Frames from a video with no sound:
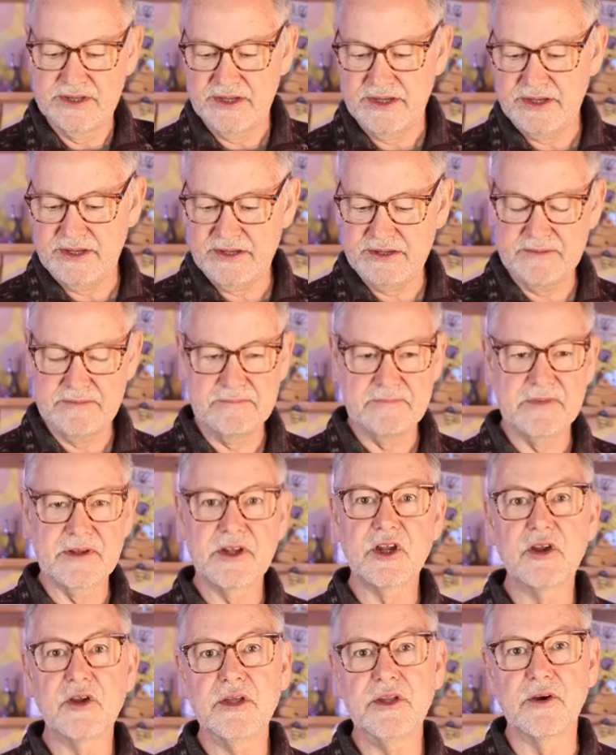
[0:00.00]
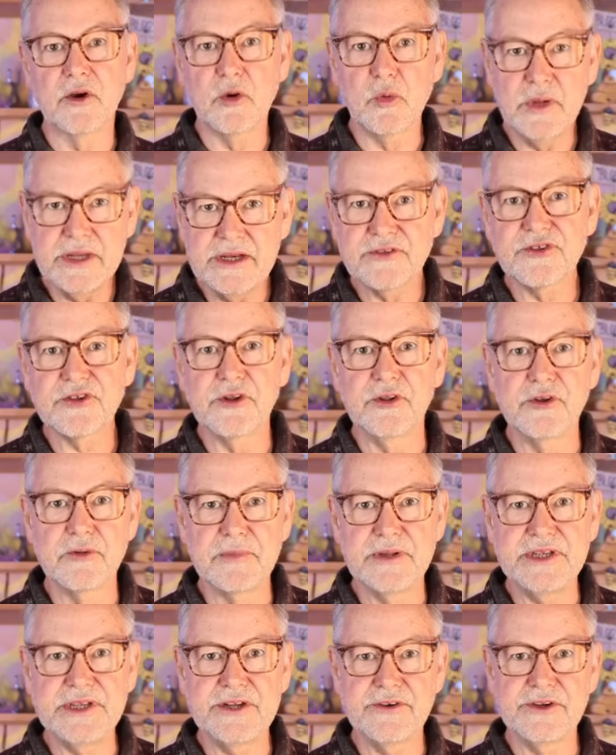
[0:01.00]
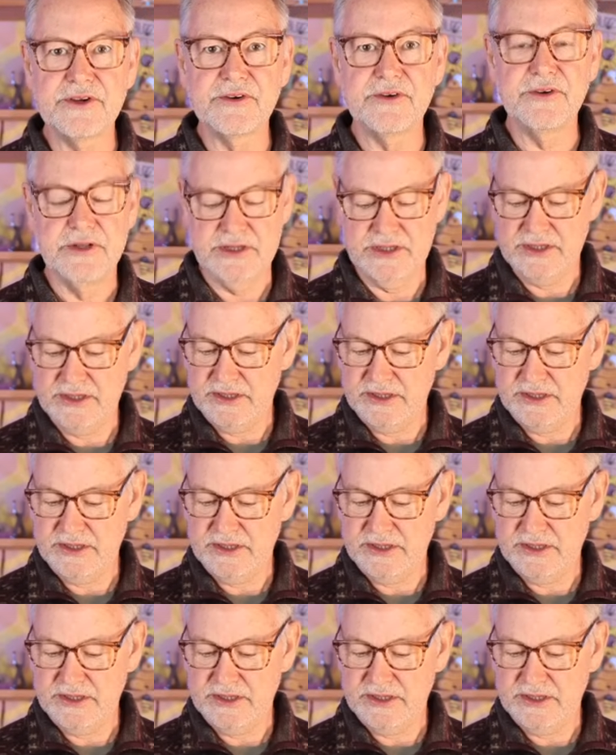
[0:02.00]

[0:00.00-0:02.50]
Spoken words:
queen excluder material.